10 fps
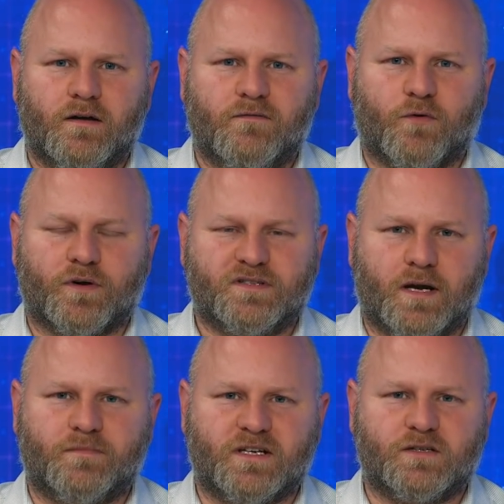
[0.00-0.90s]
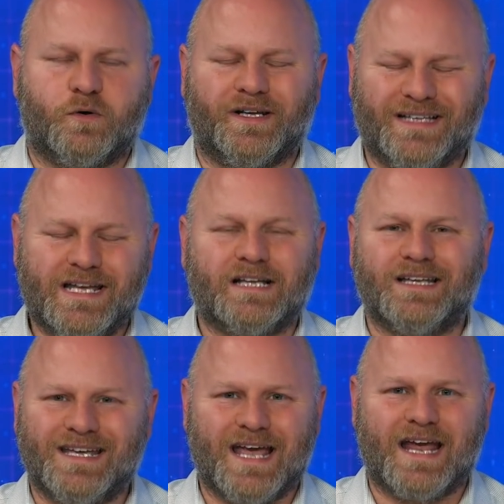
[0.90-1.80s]
for attempting to
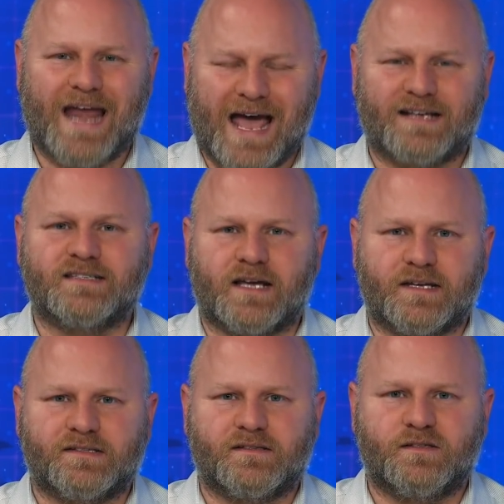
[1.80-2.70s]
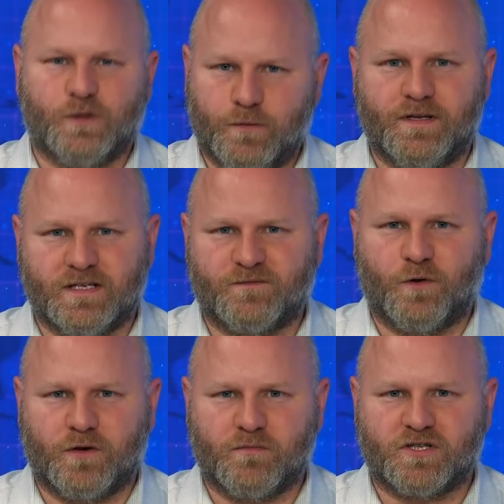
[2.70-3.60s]
illegally gain access to these
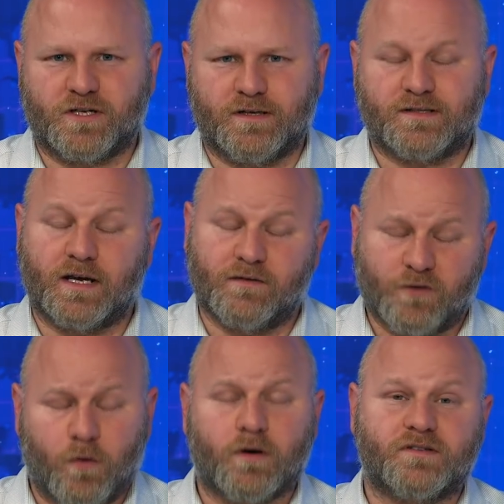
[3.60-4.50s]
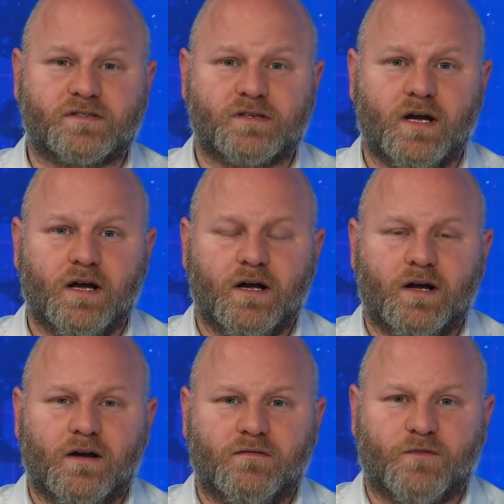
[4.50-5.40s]
voting machines, and of course,
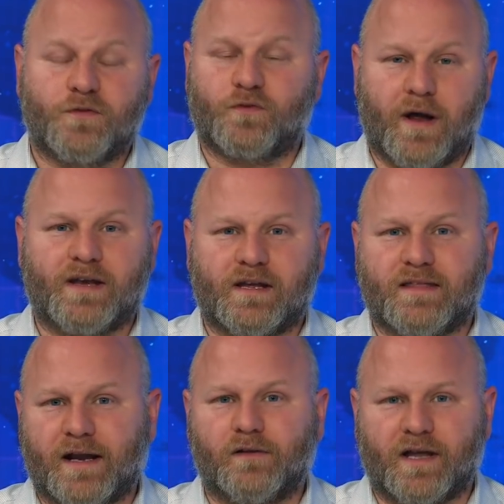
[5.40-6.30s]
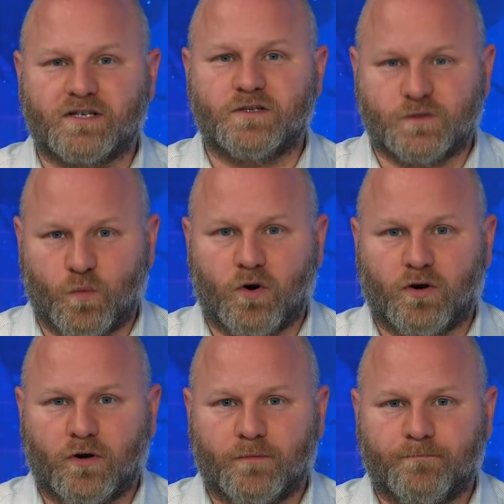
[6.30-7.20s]
for threatening that election's
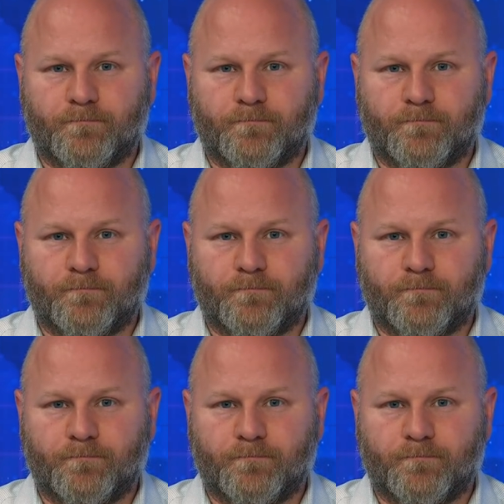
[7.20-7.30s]
worker.